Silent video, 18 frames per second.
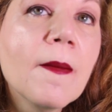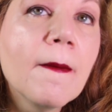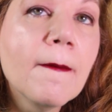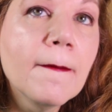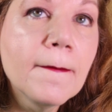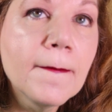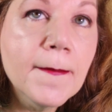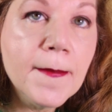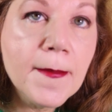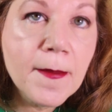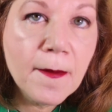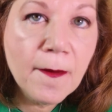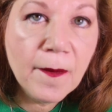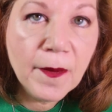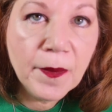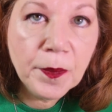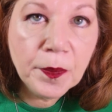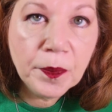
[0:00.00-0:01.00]

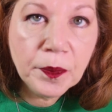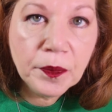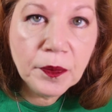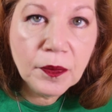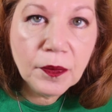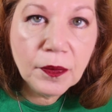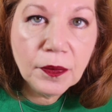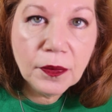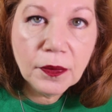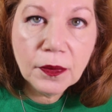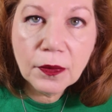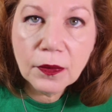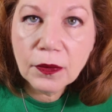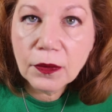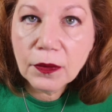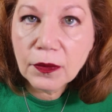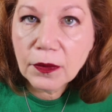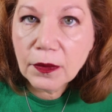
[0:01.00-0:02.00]

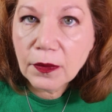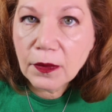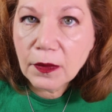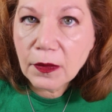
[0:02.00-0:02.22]
No one is speaking in this clip.